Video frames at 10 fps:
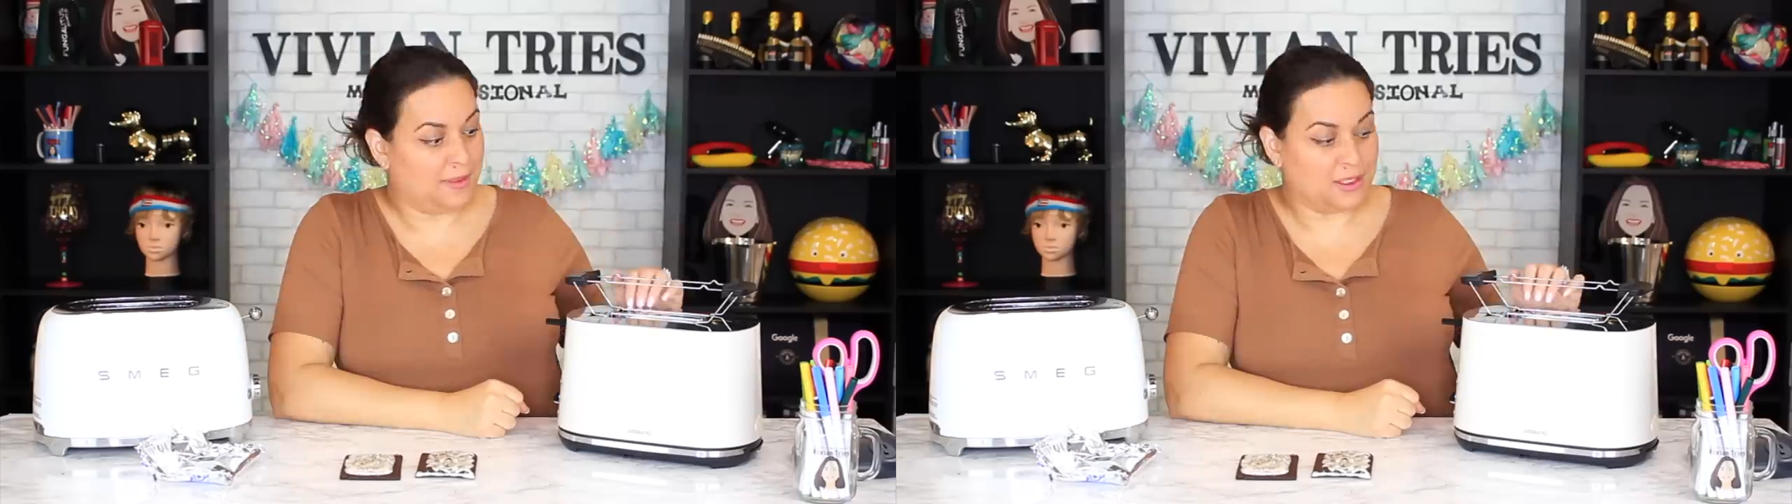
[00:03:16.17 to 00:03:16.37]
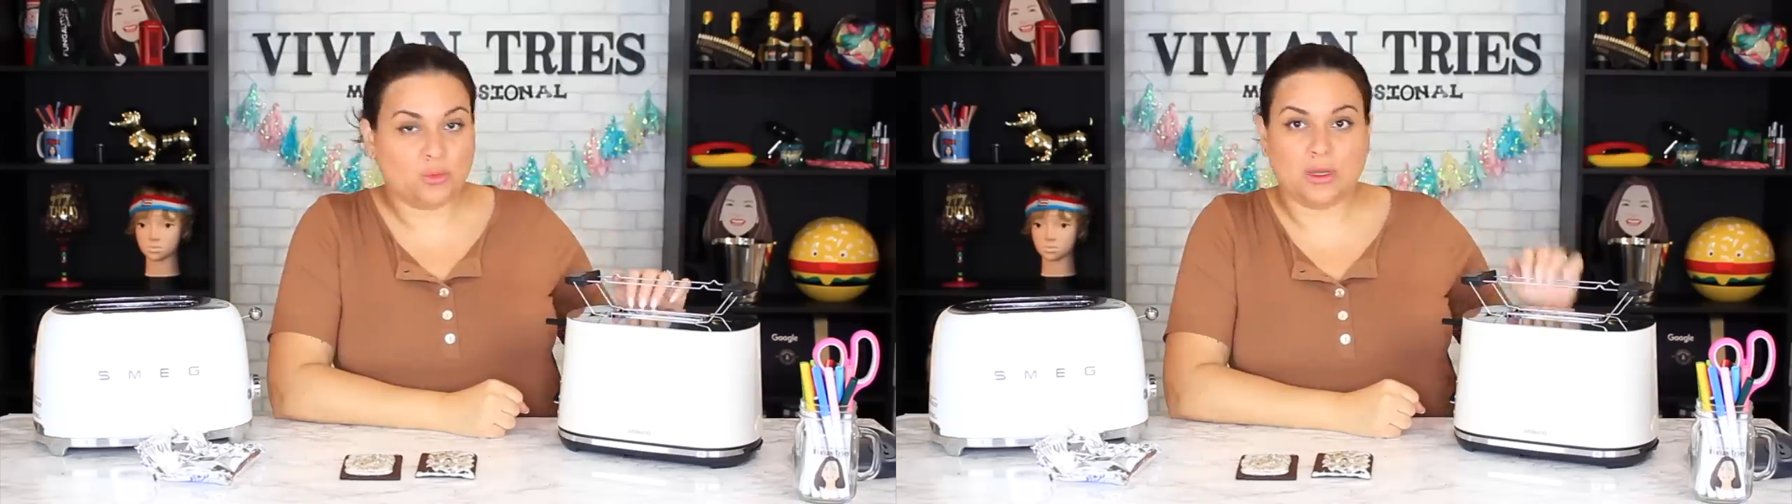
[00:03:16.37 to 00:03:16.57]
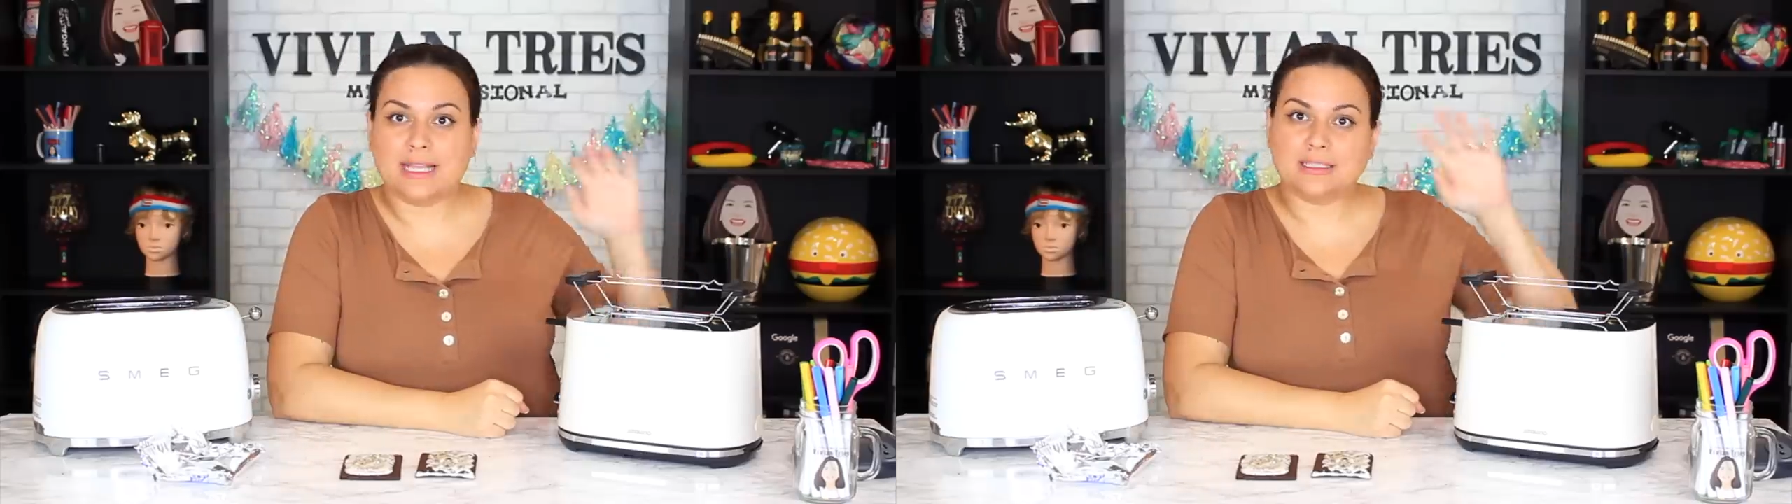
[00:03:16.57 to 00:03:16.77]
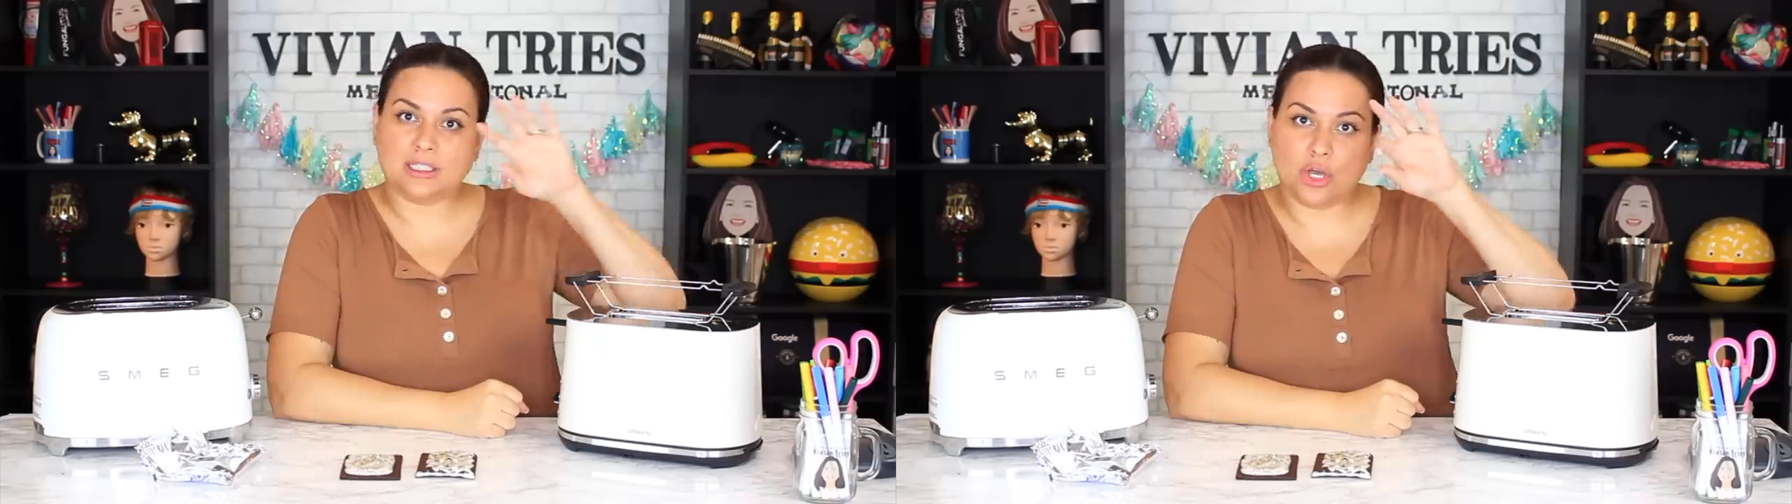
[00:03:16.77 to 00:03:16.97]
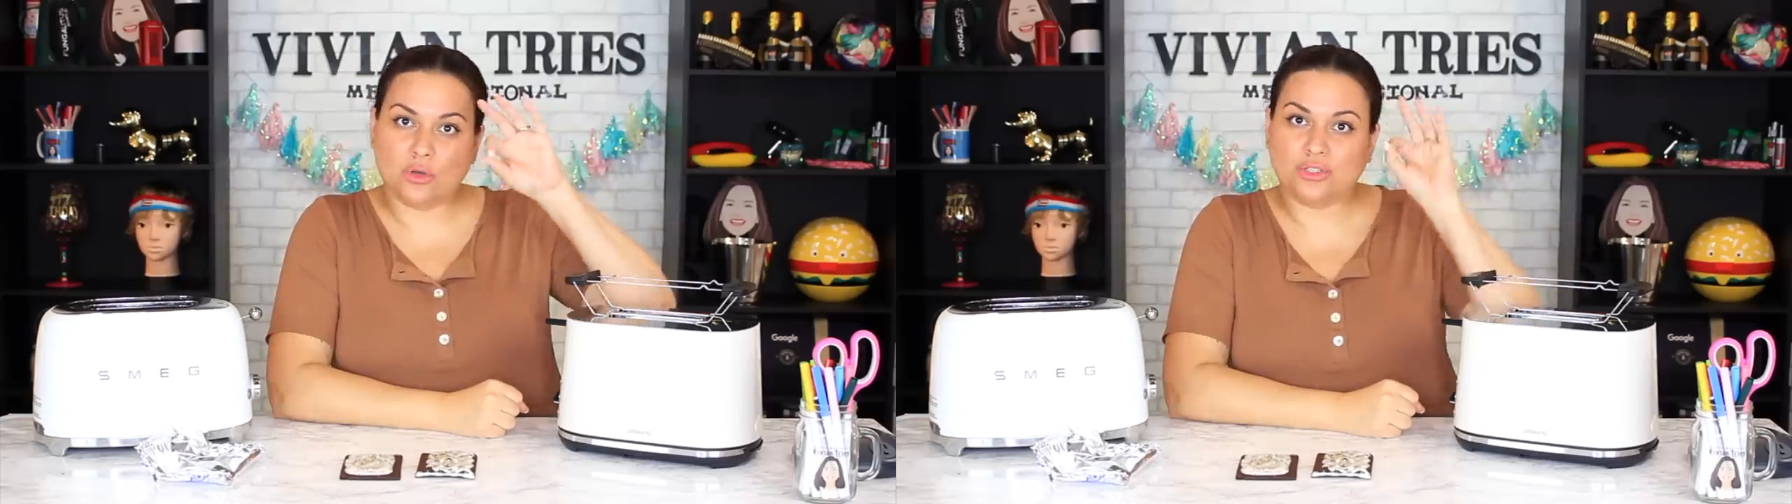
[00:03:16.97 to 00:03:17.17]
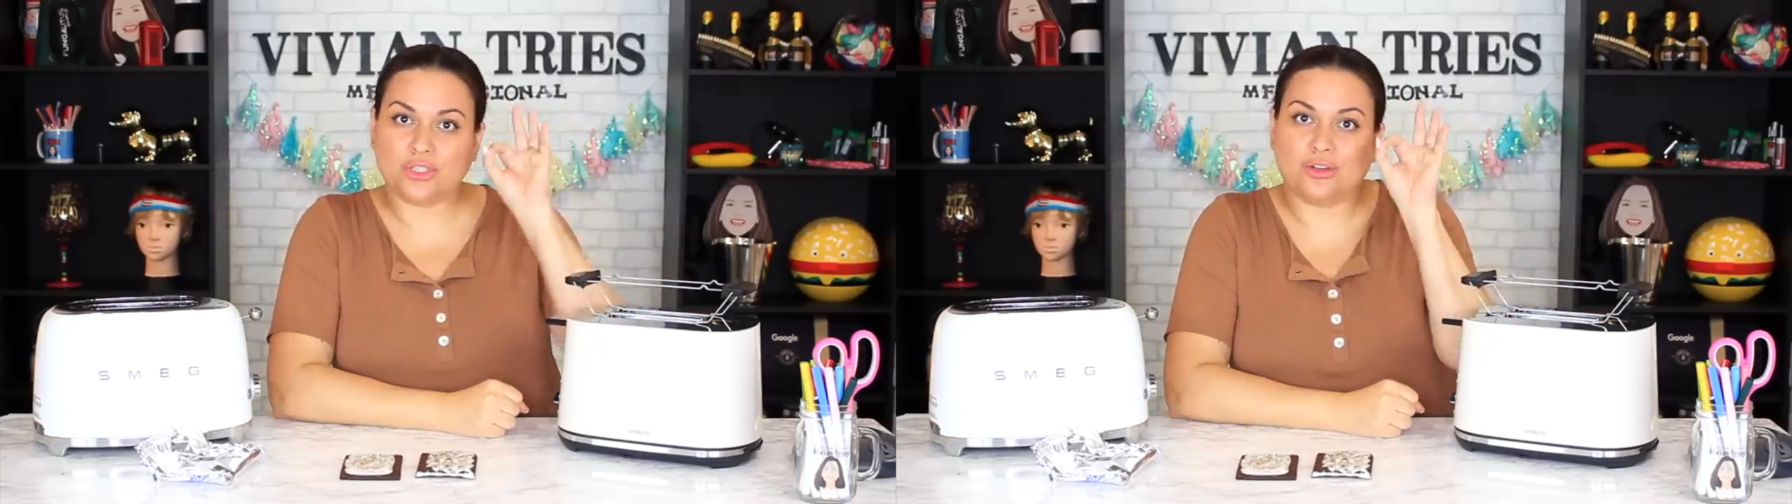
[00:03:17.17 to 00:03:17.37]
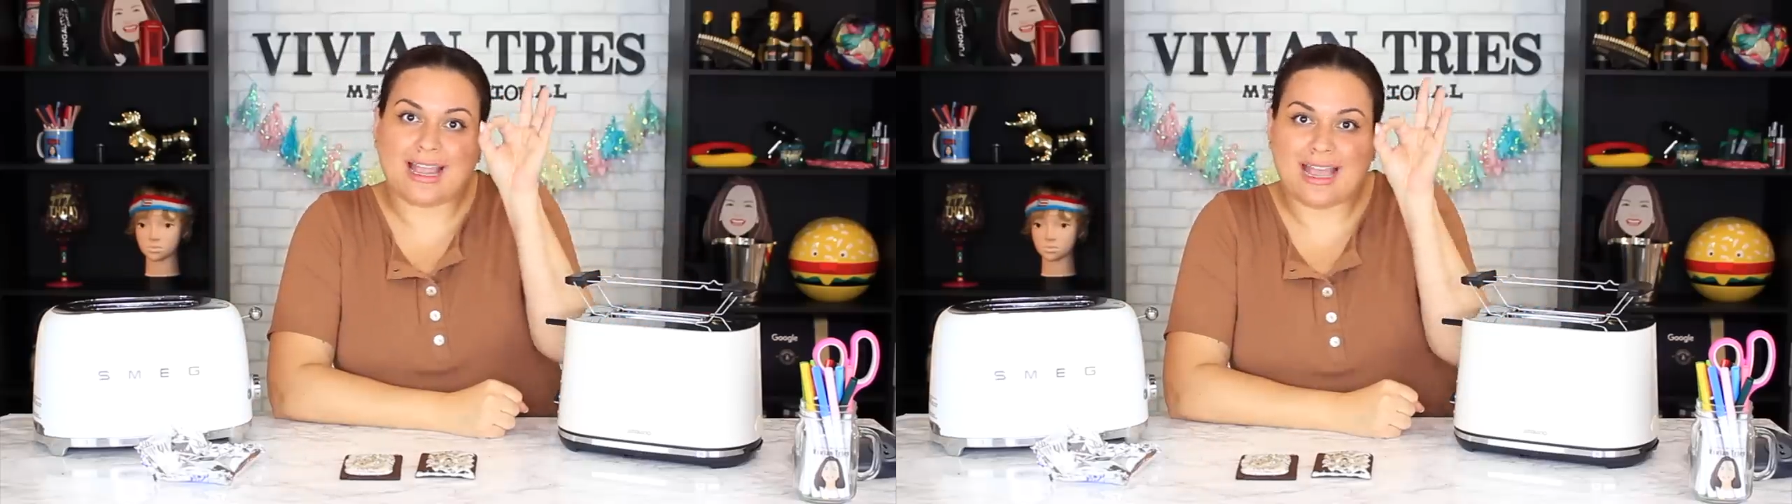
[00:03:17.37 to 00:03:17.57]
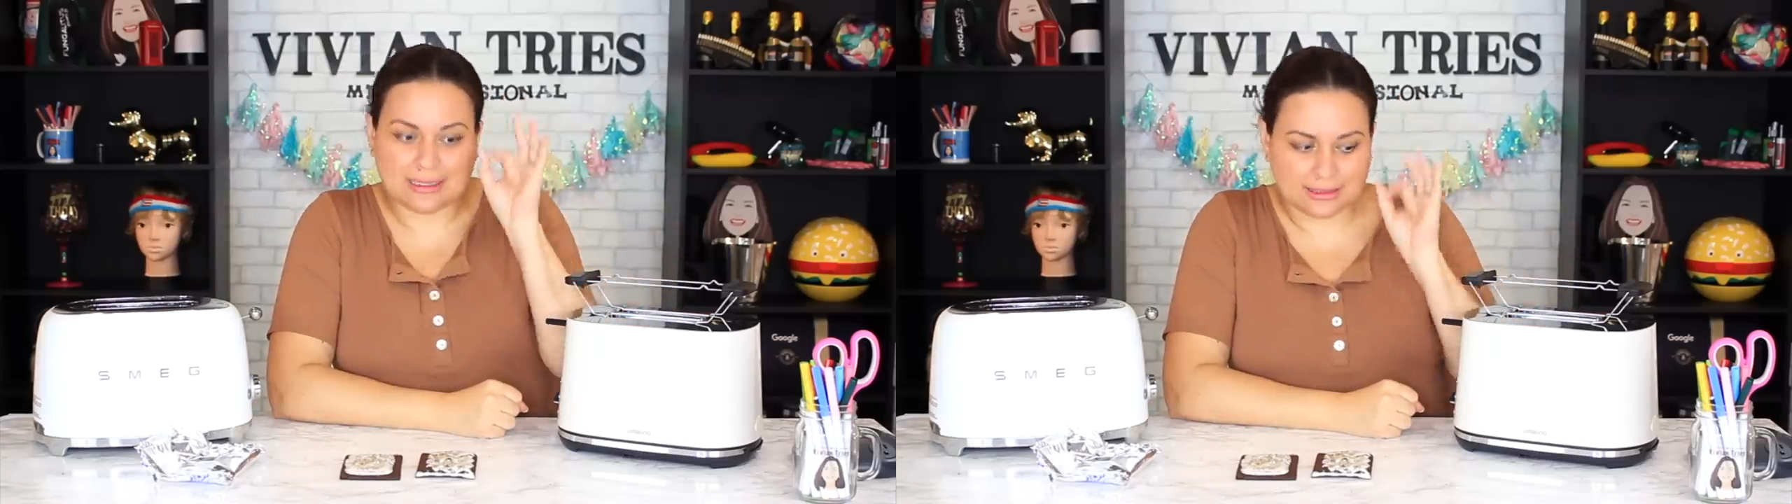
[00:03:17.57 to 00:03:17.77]
This one has a
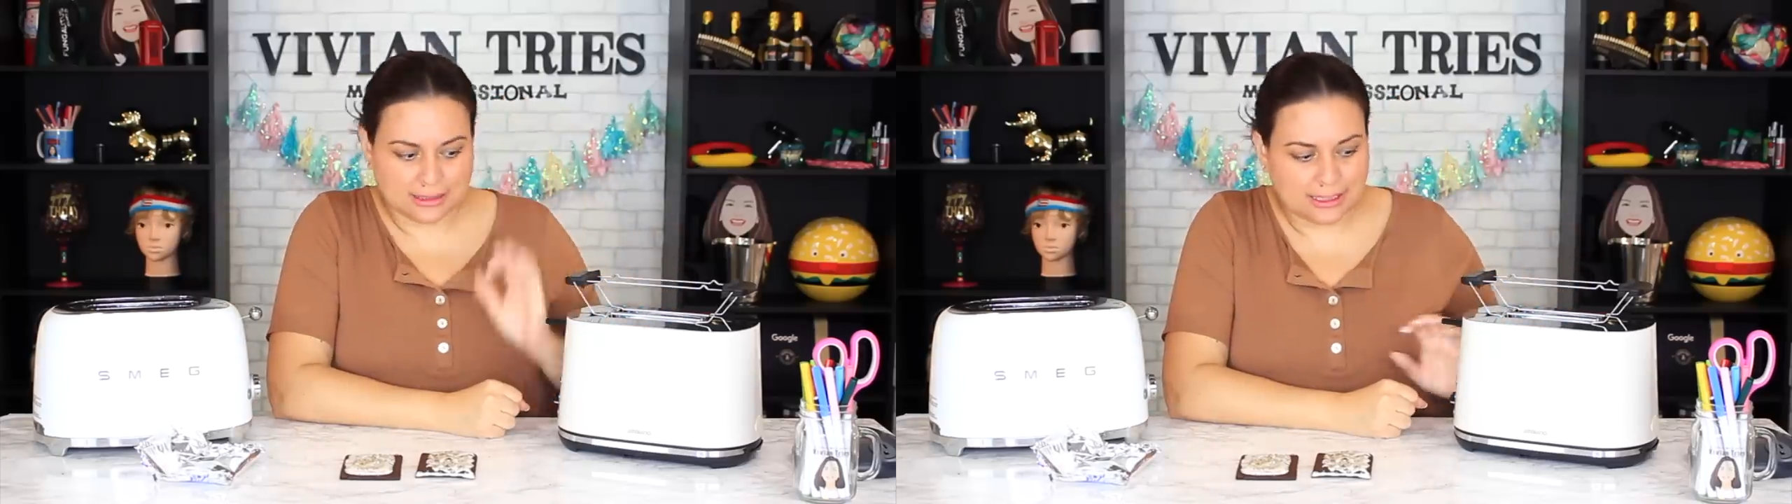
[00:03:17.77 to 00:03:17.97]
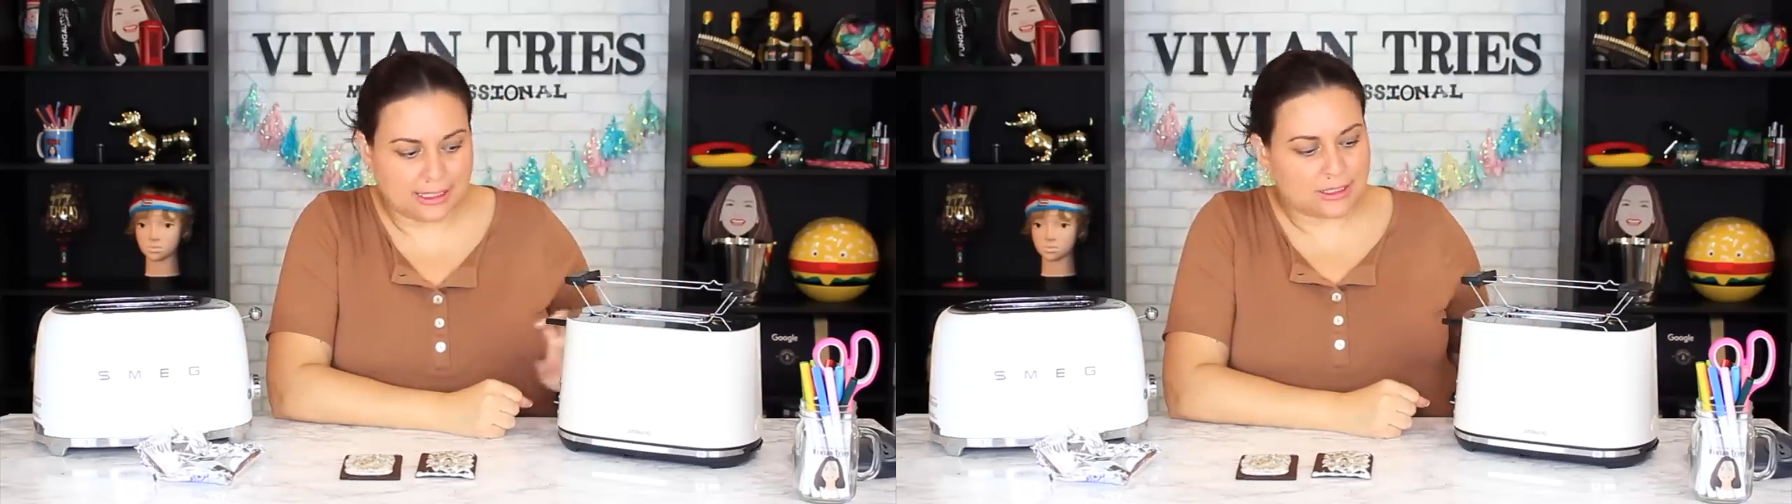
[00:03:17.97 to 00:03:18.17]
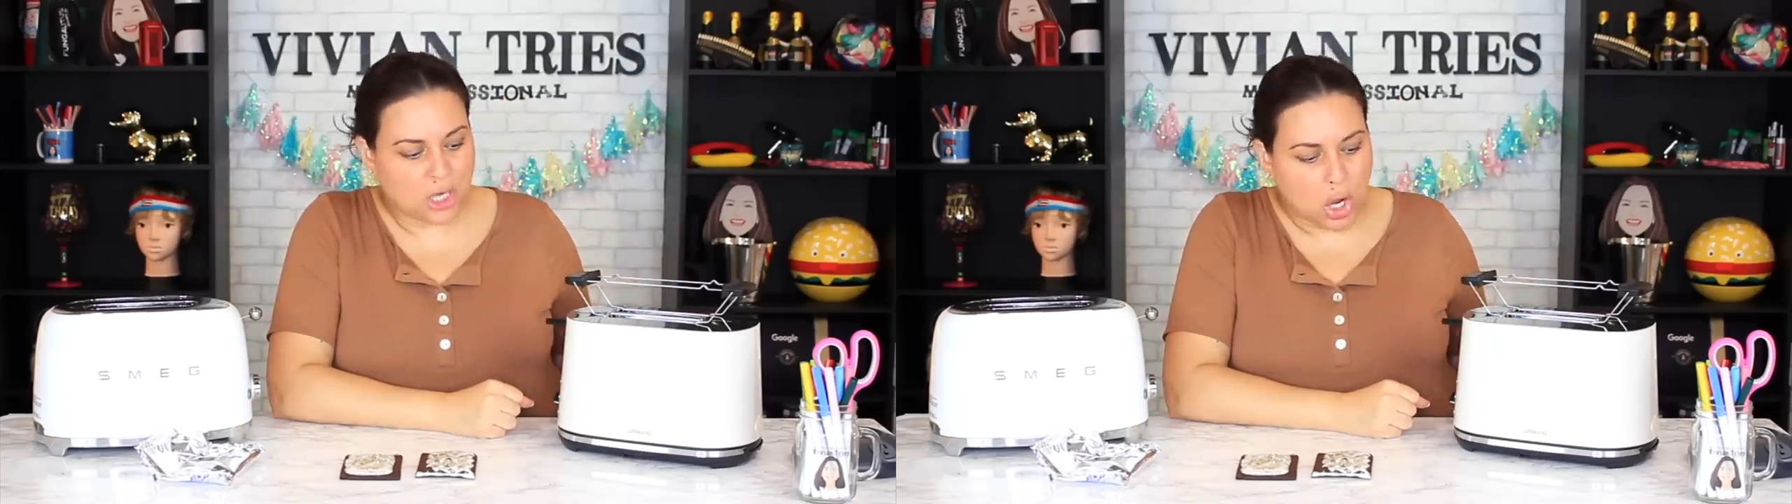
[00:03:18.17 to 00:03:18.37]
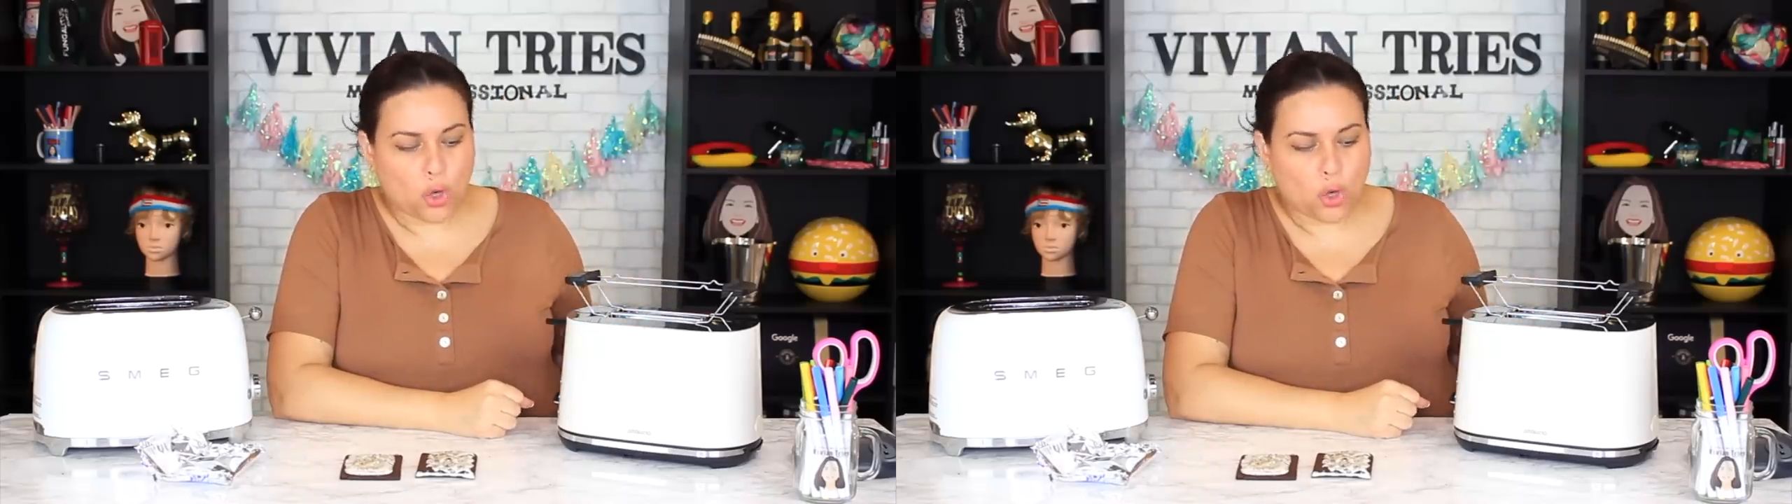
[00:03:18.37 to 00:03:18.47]
toaster, excellent